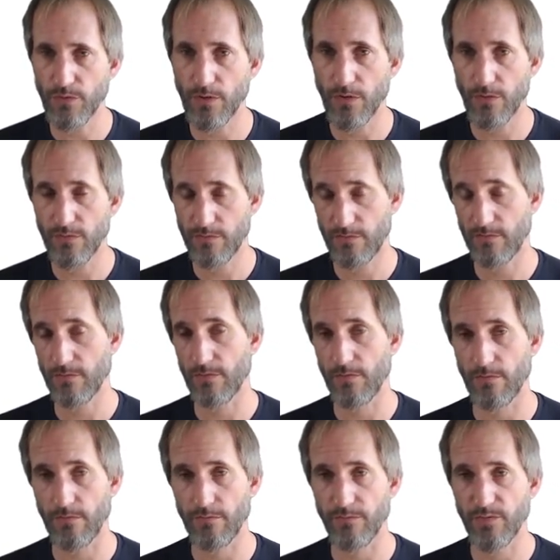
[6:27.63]
a host, so the
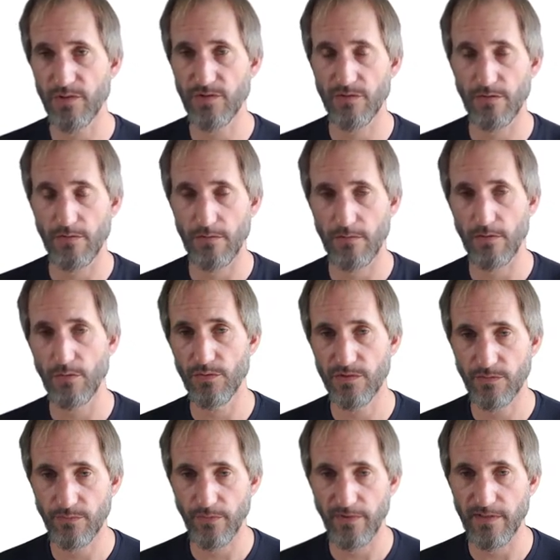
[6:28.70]
original
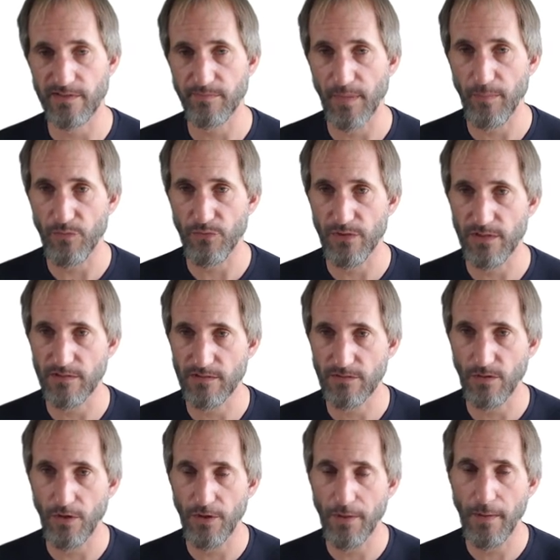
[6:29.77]
host with its memory is
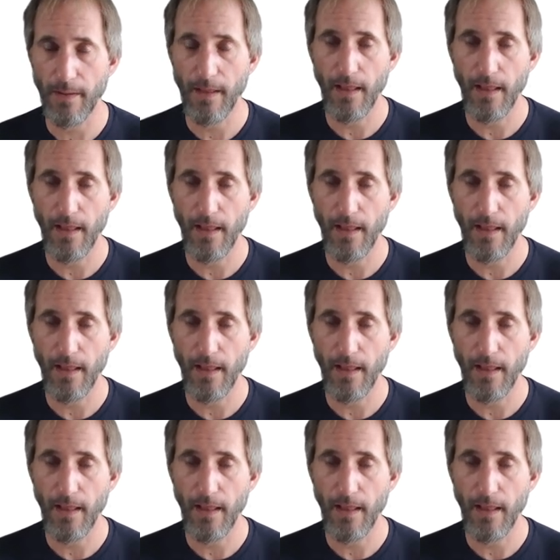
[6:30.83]
gone.